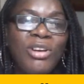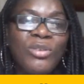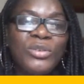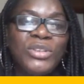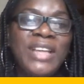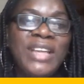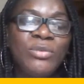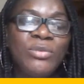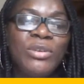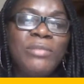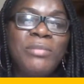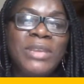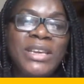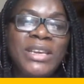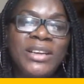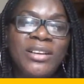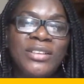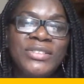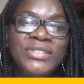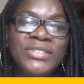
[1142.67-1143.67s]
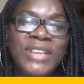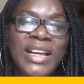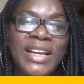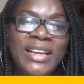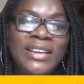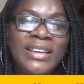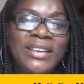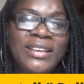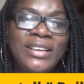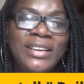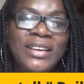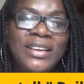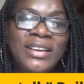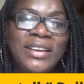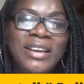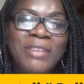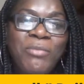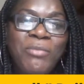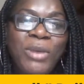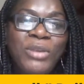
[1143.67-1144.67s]
us that will make us sad.
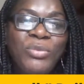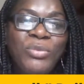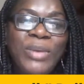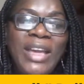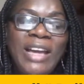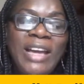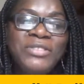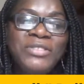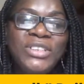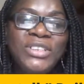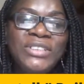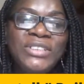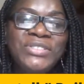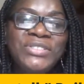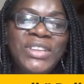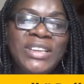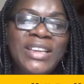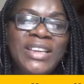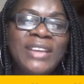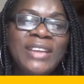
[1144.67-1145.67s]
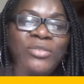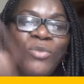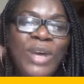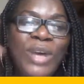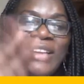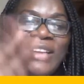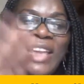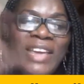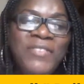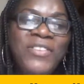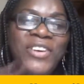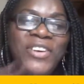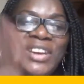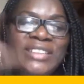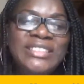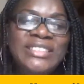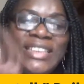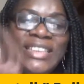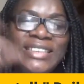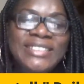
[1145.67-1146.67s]
But we have to just think that whatever
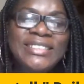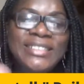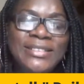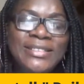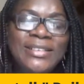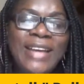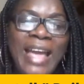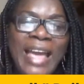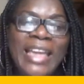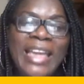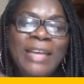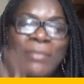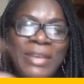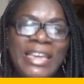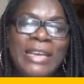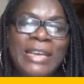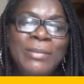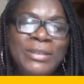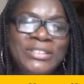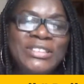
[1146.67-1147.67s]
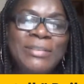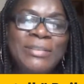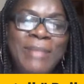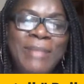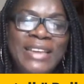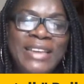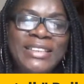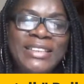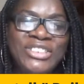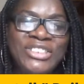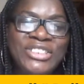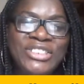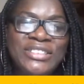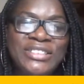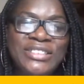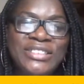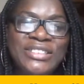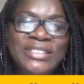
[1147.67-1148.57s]
it is, I am able to manage it.